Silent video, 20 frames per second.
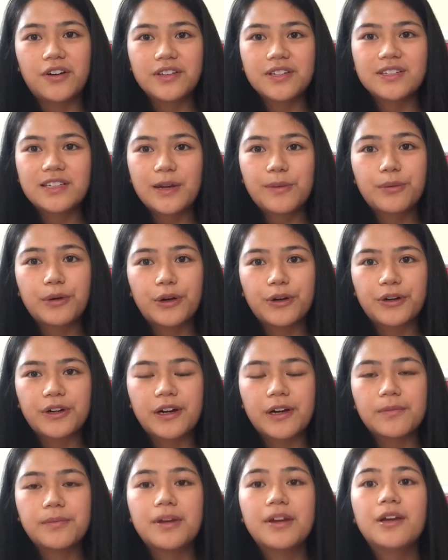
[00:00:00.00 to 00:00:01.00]
in the same
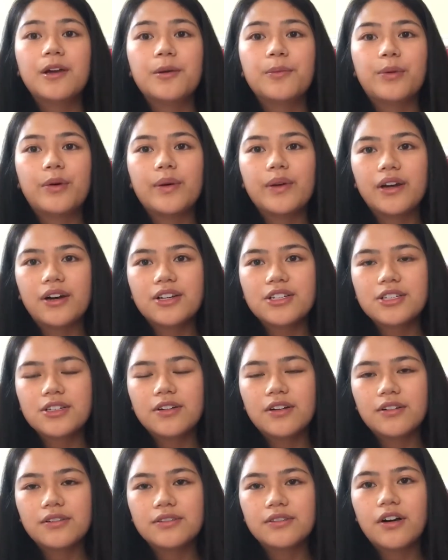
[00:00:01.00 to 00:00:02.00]
program, but we
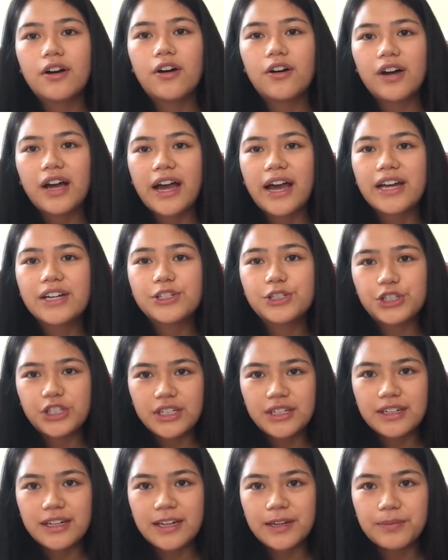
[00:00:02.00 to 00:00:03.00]
also all had
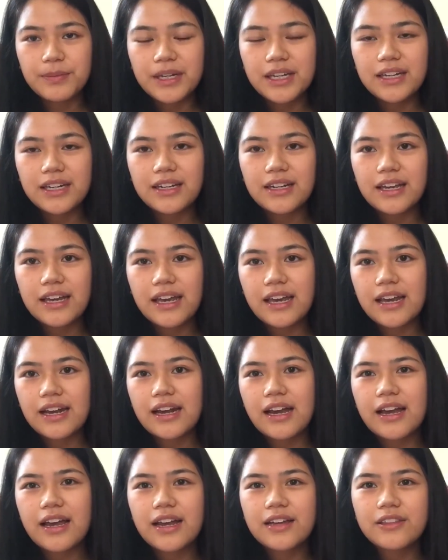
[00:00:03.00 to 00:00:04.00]
Gene Inman, and
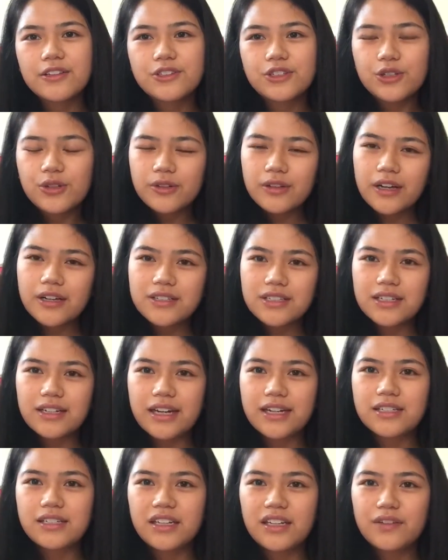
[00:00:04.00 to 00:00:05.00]
I had the
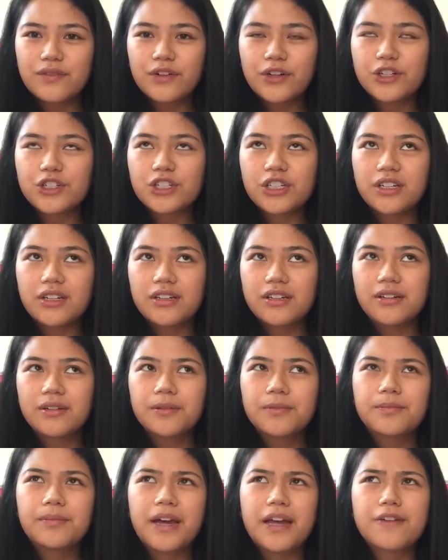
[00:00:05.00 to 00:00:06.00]
2019 version.
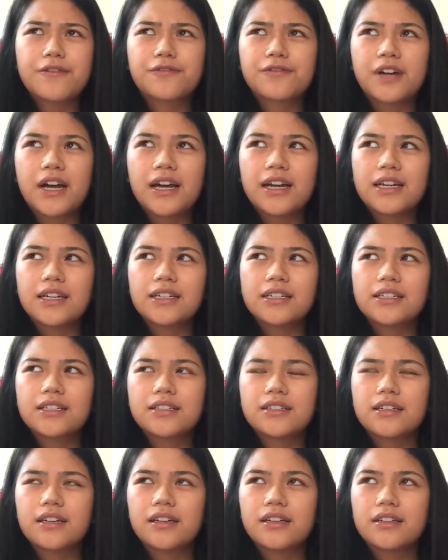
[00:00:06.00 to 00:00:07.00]
My
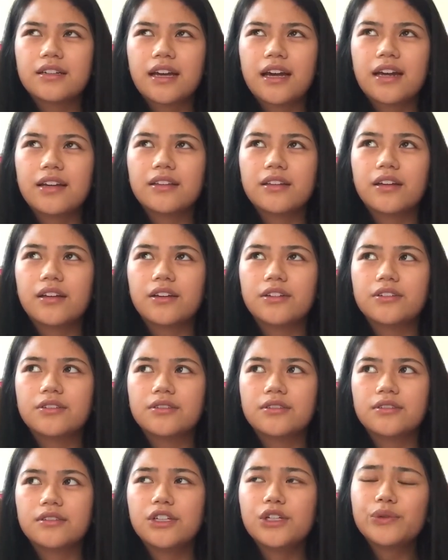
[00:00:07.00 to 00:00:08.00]
friend had the
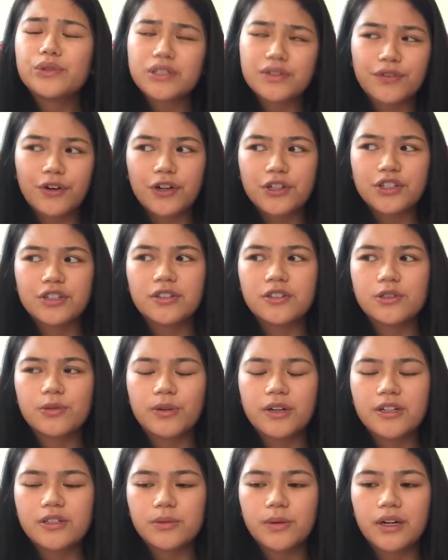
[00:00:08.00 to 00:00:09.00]
newest version, the
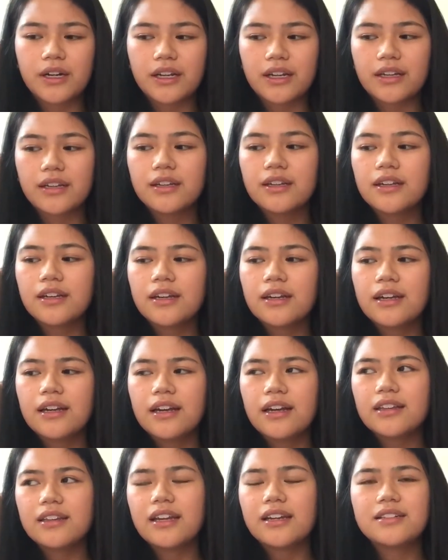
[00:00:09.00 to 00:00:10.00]
2020,
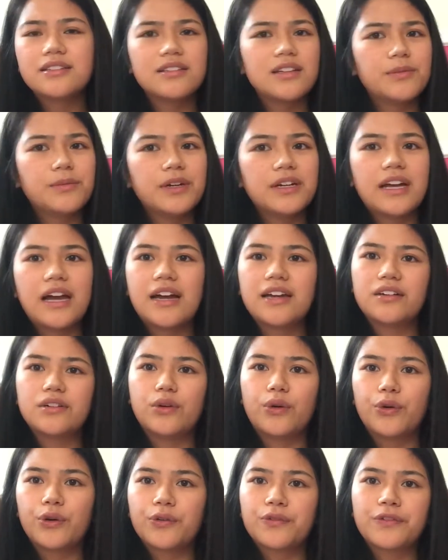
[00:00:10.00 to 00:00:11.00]
and then someone had an
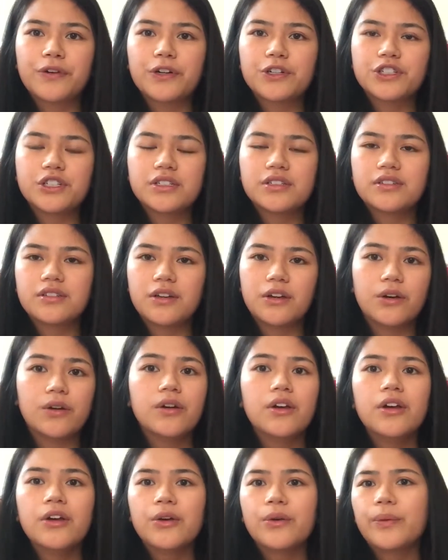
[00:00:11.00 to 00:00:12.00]
older version, so
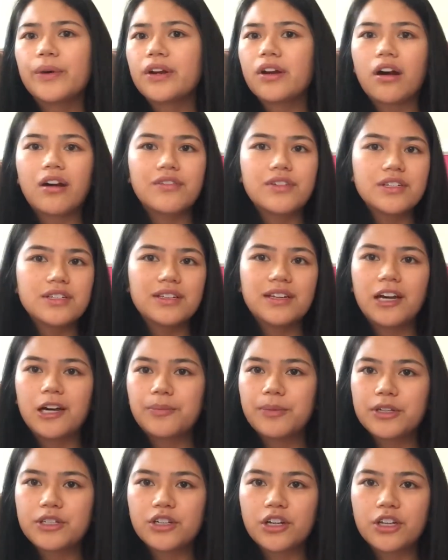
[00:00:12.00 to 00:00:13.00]
we'd obviously
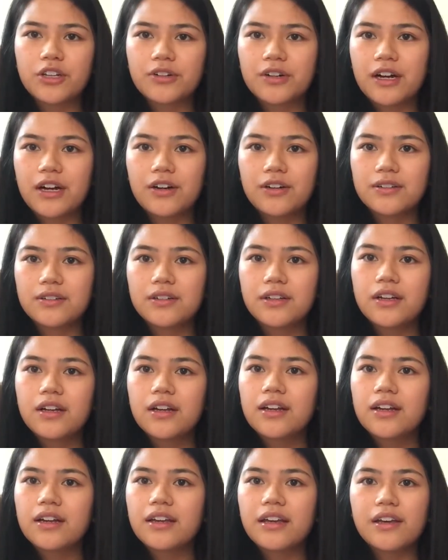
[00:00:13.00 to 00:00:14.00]
help each other out.
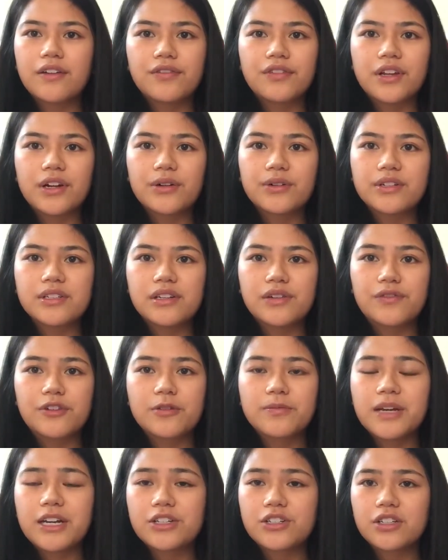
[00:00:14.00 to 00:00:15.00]
If there was
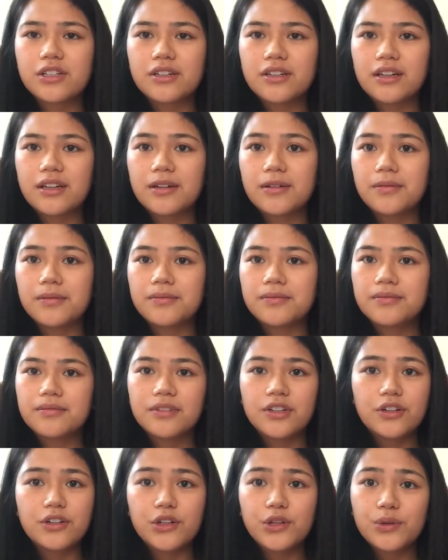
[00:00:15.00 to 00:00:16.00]
information in
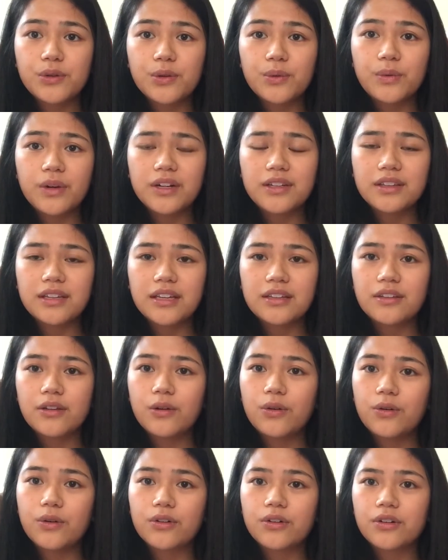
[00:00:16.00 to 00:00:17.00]
the newer one that the
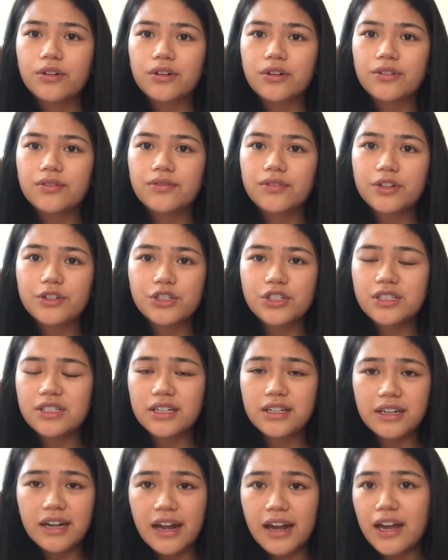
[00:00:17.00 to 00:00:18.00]
older version
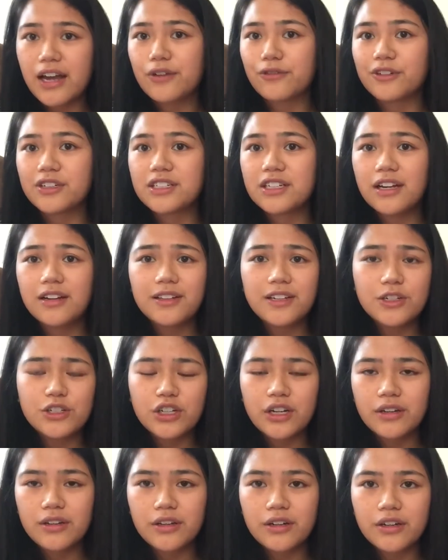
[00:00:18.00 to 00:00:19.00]
didn't have, we'd tell each
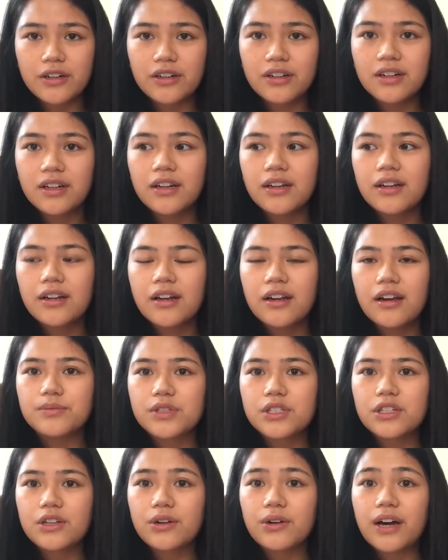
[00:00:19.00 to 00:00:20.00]
other.
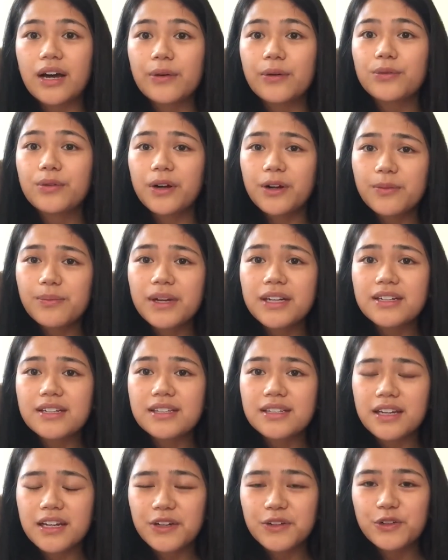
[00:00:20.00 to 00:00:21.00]
So I would recommend a
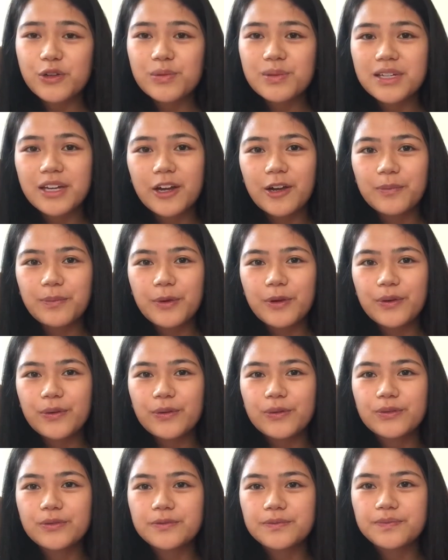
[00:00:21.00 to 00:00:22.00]
study group to help you
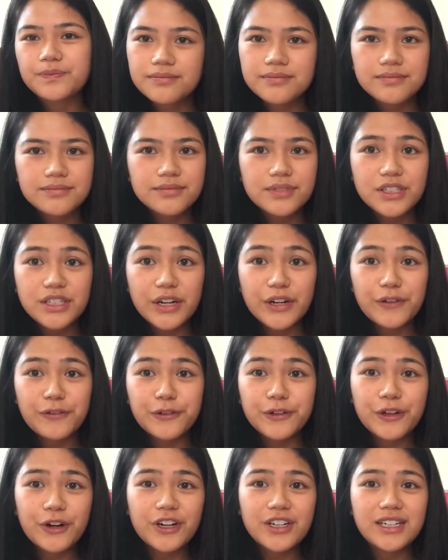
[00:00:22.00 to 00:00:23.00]
study
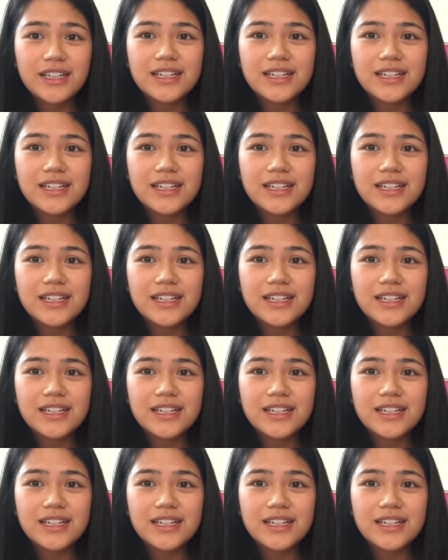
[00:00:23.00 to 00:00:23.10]
for the RD